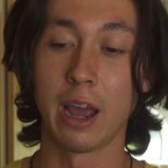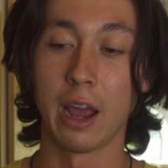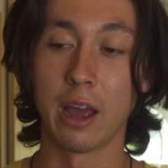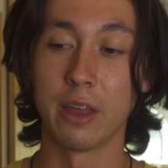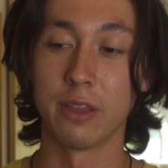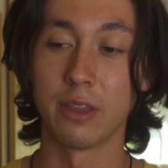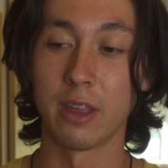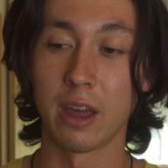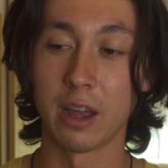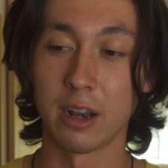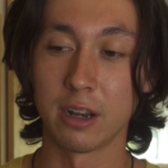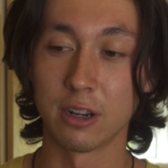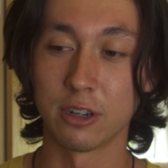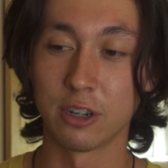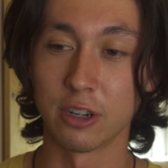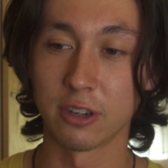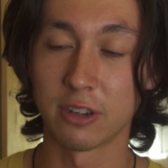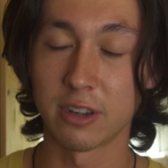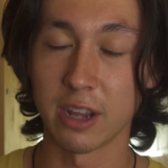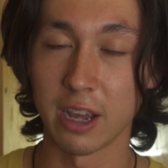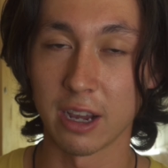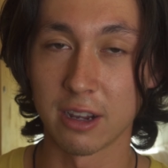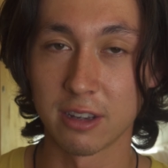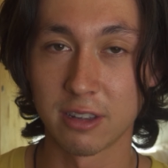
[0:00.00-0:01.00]
and then
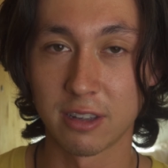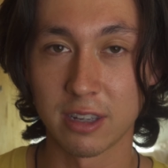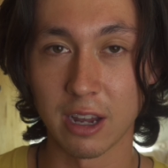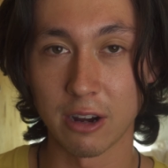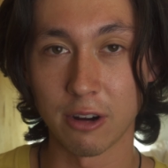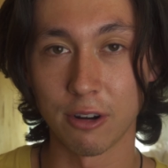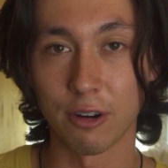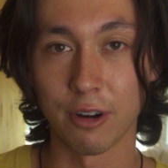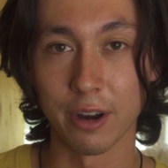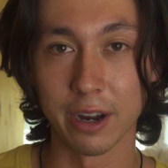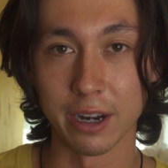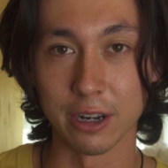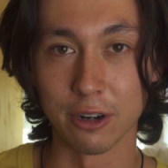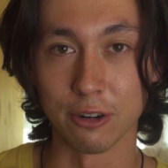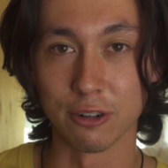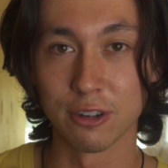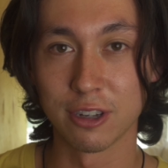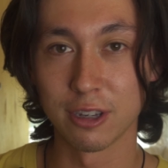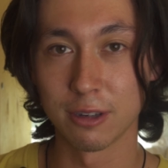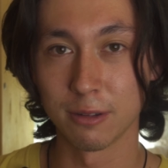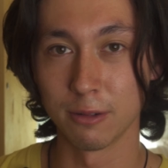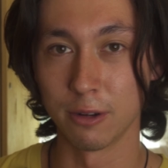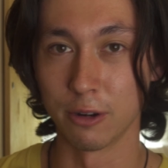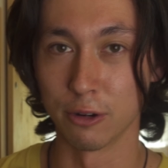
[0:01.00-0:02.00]
just accelerate your
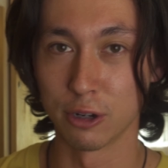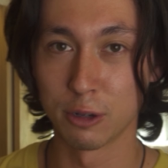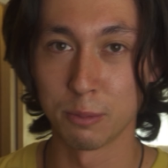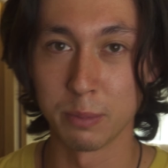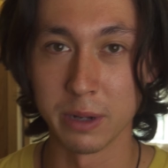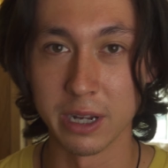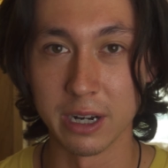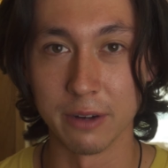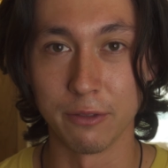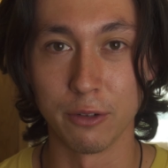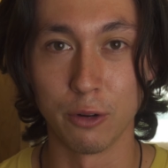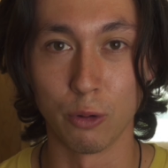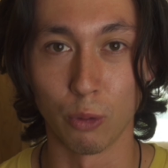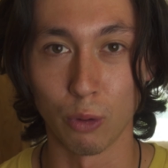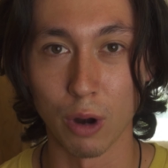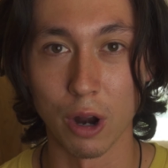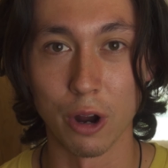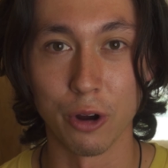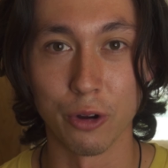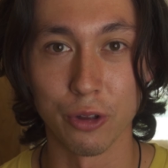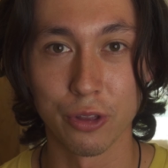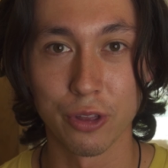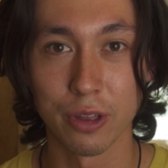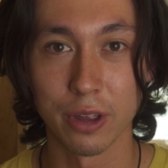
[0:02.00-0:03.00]
speed of
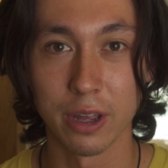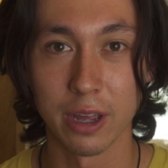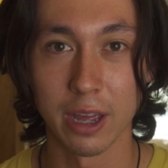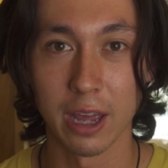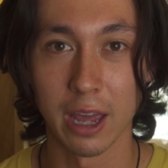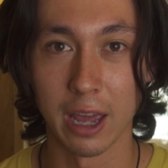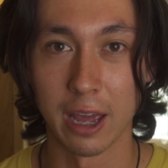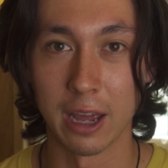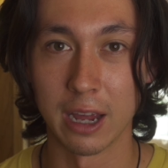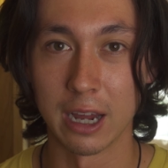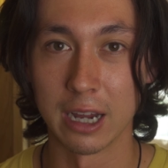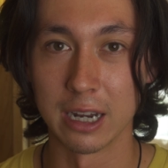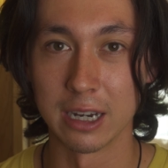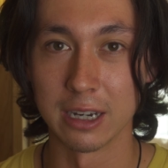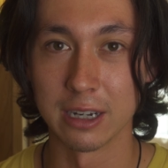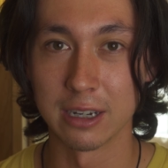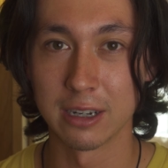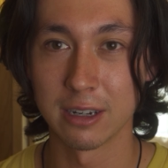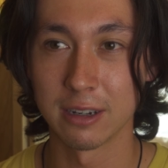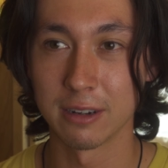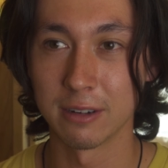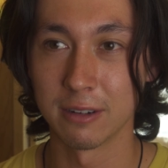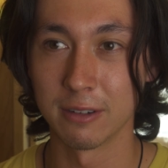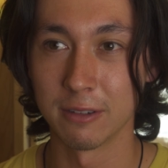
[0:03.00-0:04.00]
growth
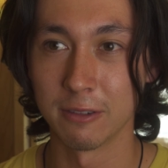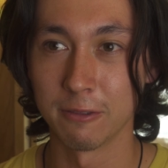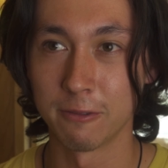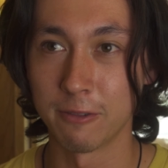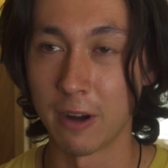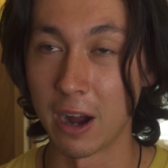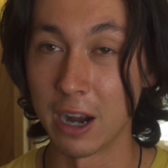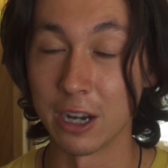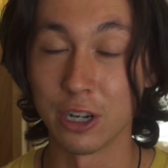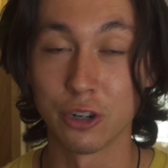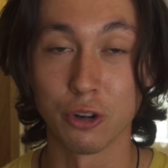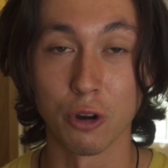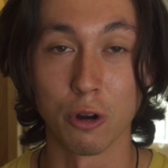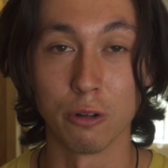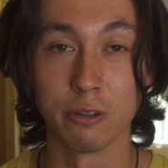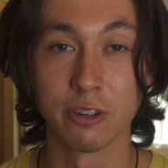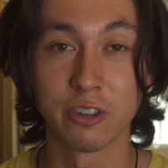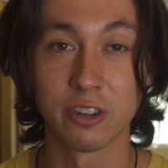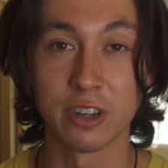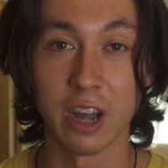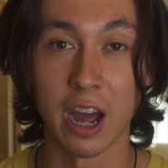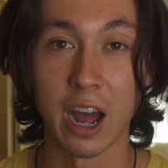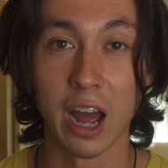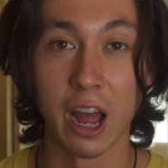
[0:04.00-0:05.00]
and find your own
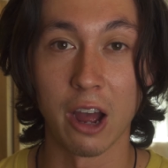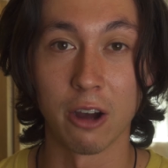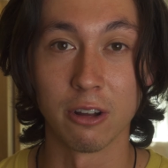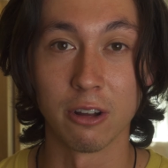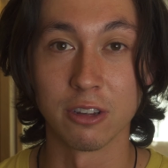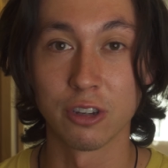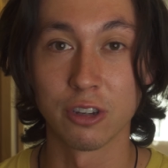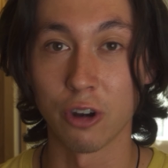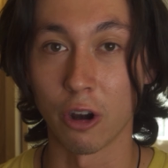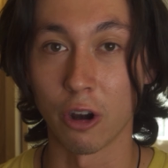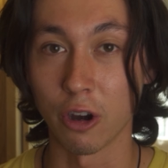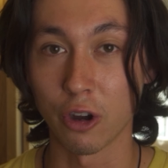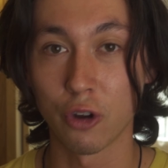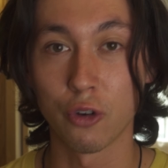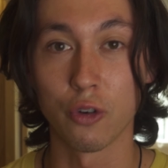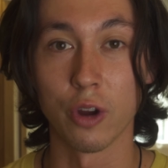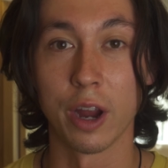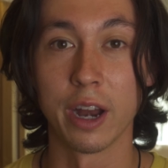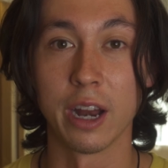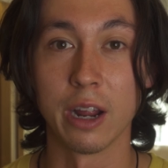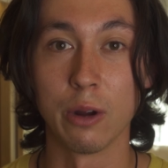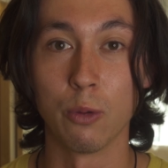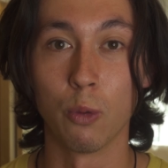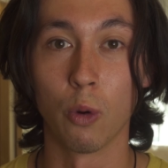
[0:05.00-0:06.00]
style and start
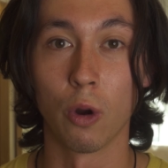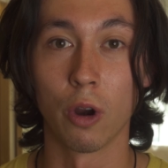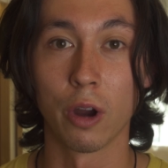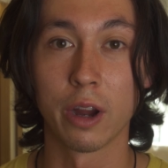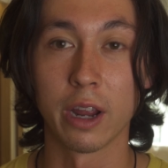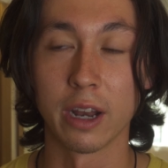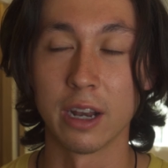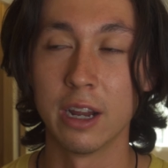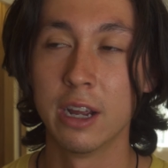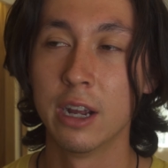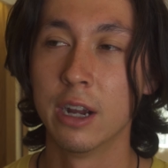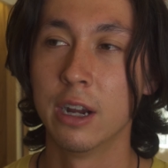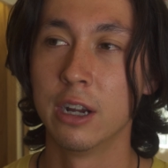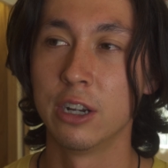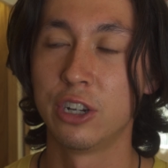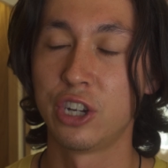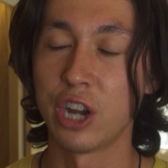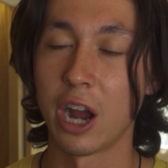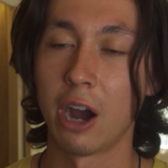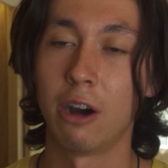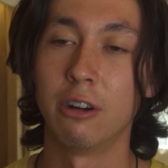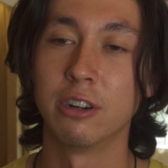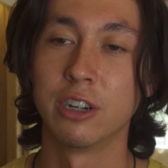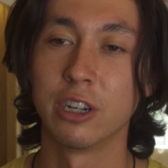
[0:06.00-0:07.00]
creating work and
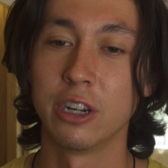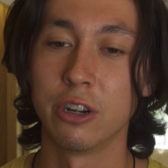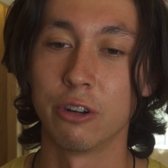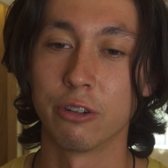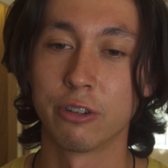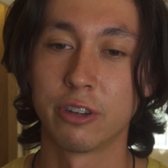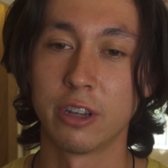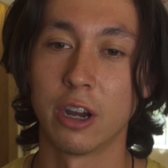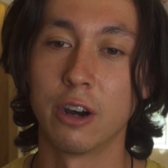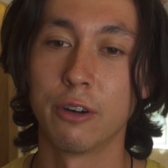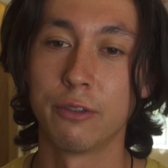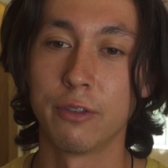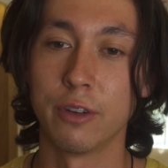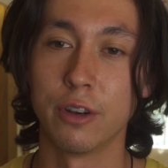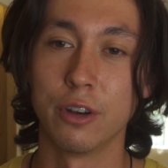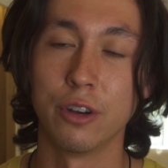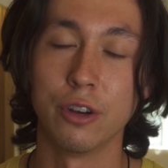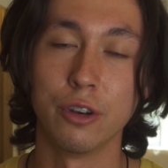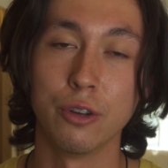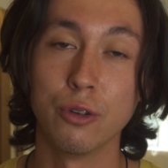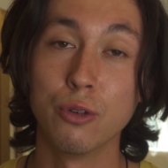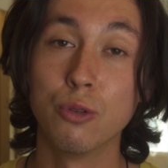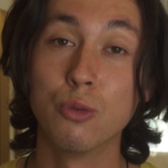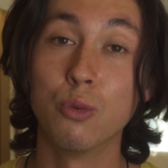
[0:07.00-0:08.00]
challenging yourself in
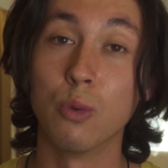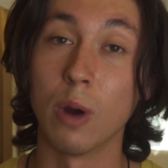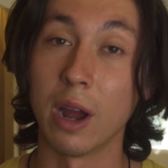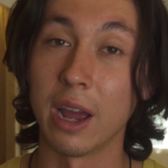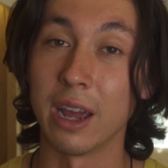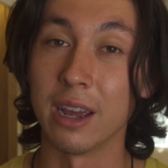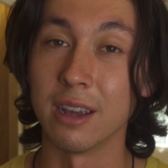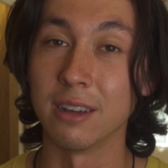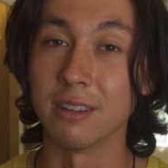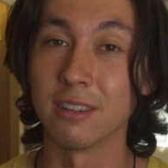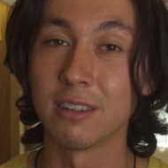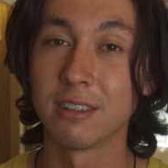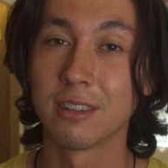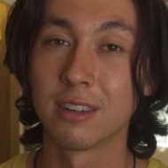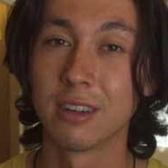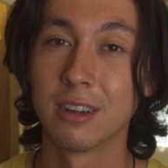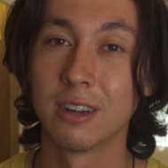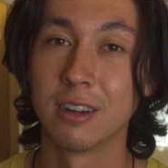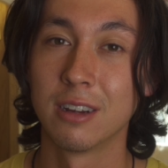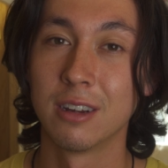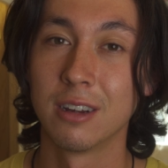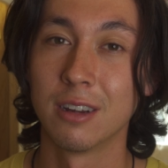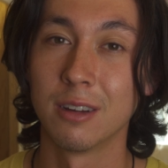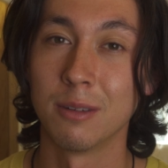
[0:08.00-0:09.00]
new ways
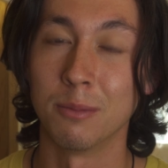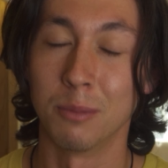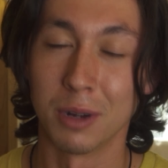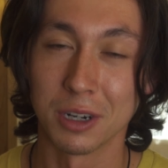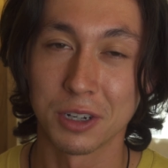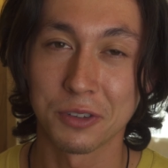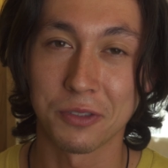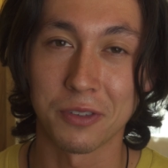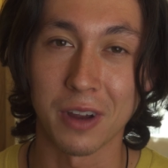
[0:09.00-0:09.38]
much